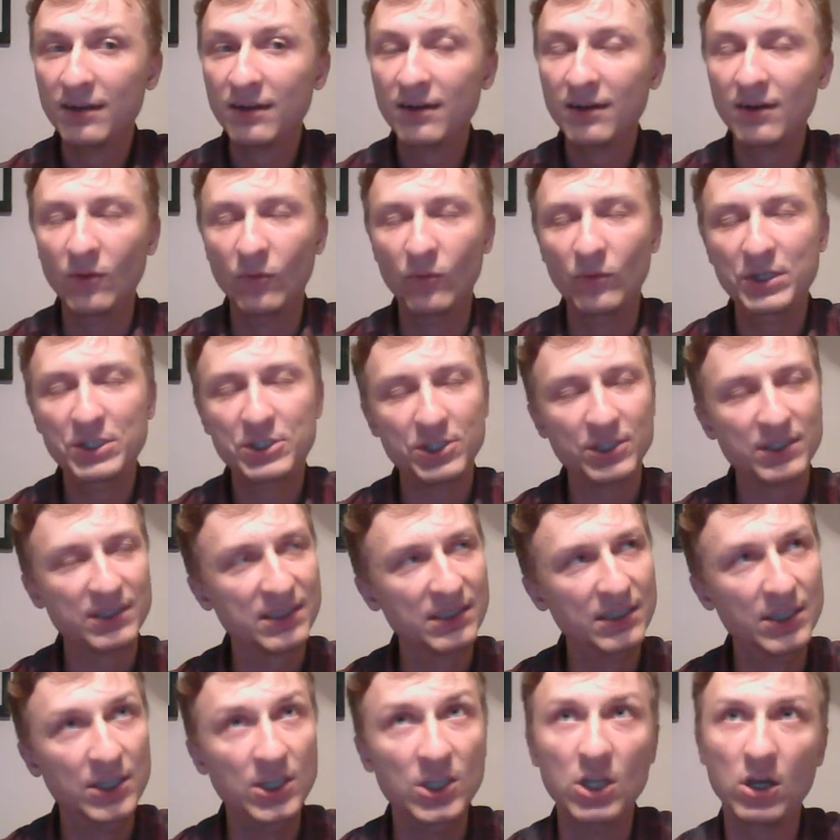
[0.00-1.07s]
which is
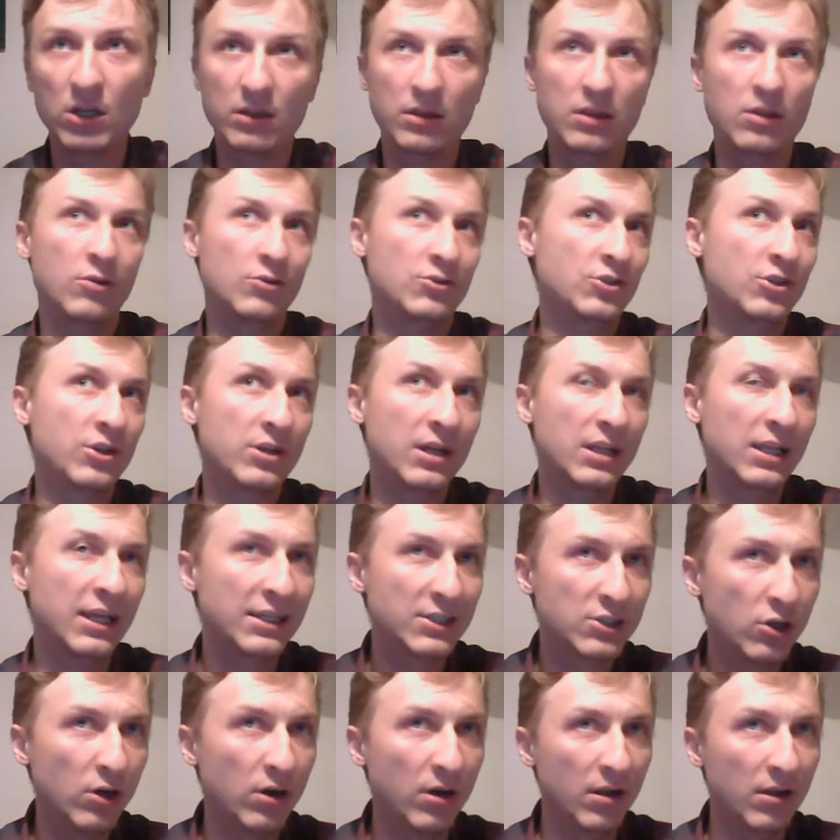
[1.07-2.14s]
not logical
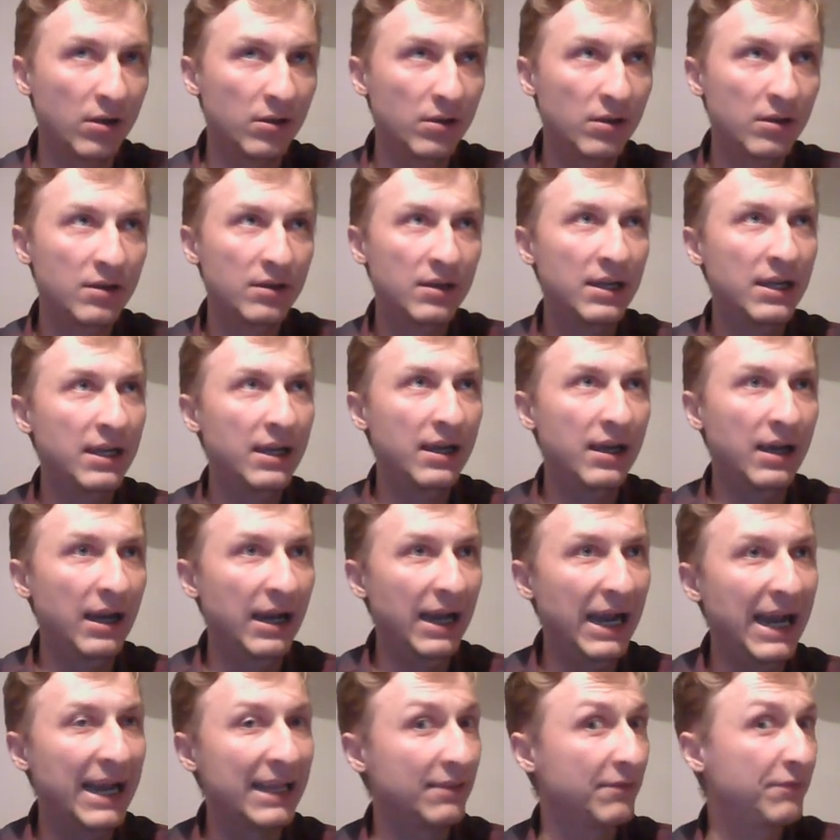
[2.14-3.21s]
at all
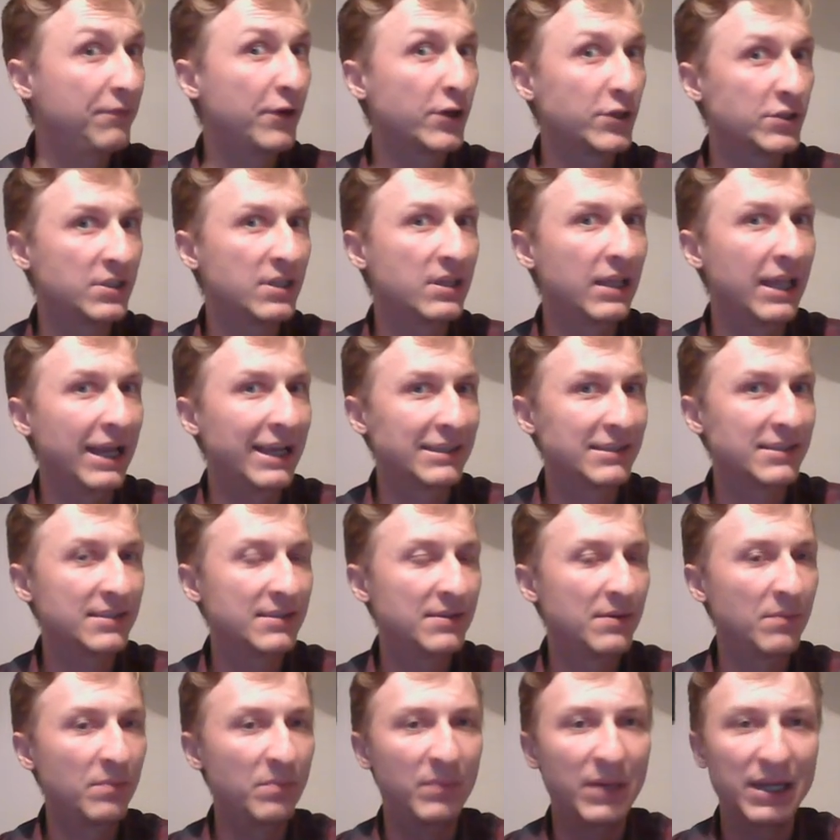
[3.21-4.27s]
at first glance.
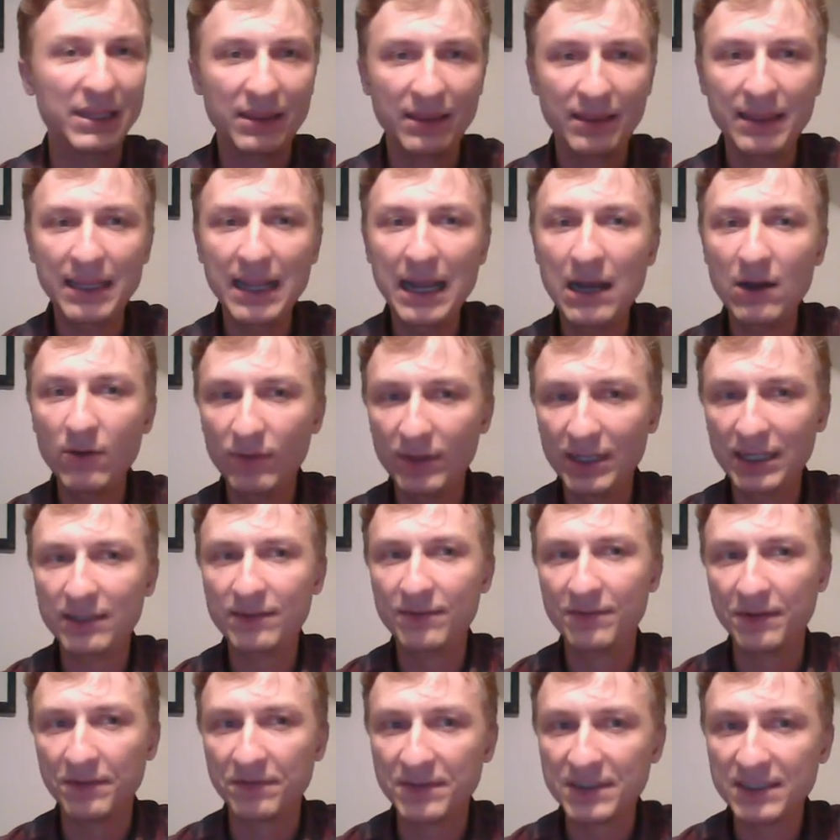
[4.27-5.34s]
But now
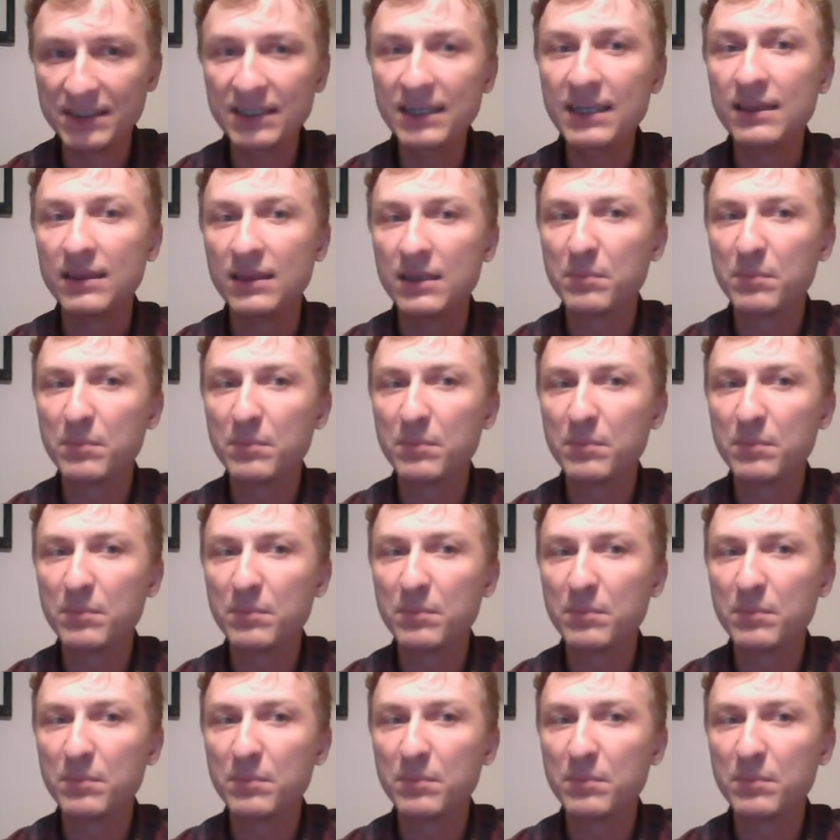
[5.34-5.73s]
that we've seen the